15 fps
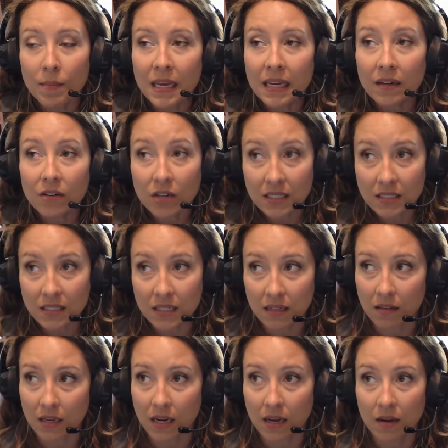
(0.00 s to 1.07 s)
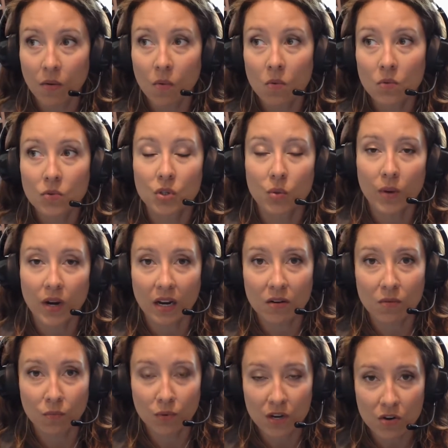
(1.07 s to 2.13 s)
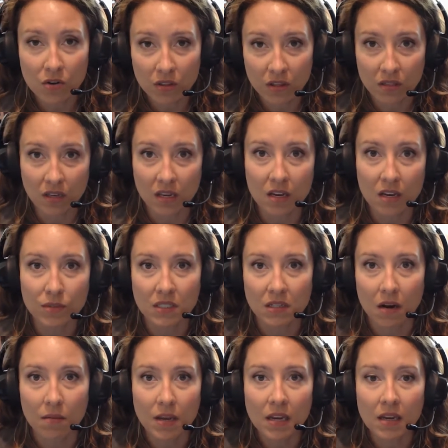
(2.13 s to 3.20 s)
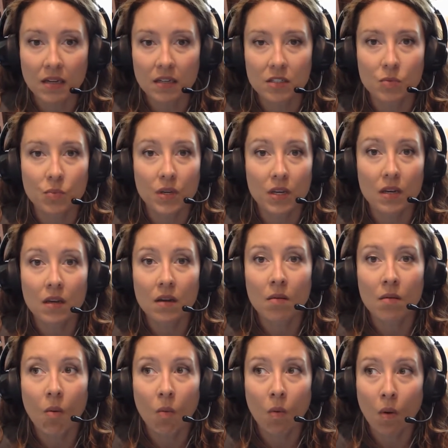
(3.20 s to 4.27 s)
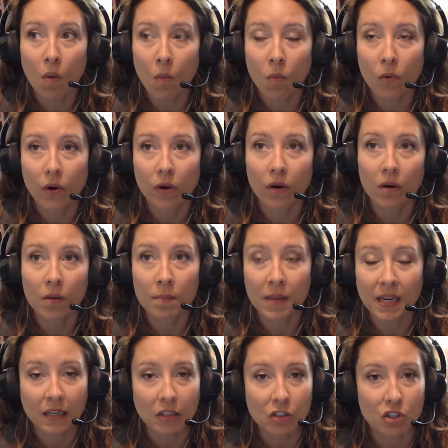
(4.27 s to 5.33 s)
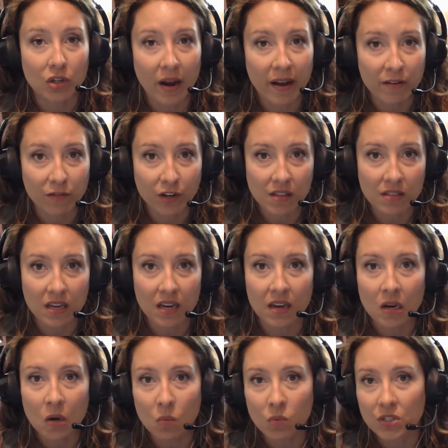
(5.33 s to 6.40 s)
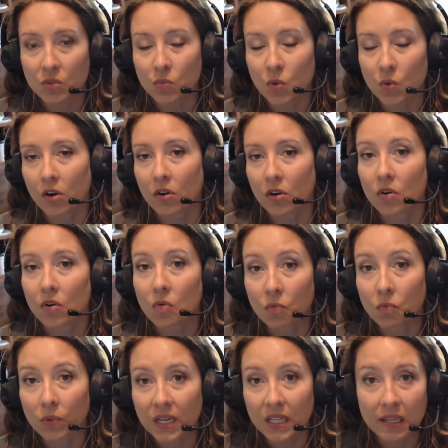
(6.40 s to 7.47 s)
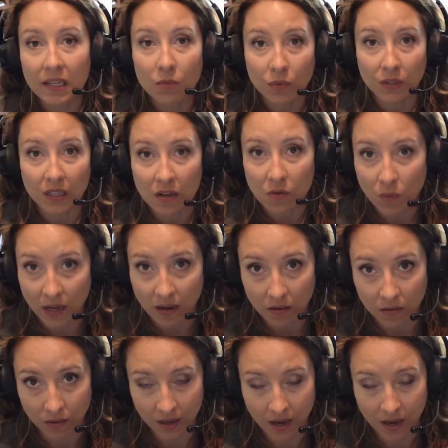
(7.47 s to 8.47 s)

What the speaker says: interestingly, so when we knew that the heat was coming, is we were making sure everything was watered really, really well.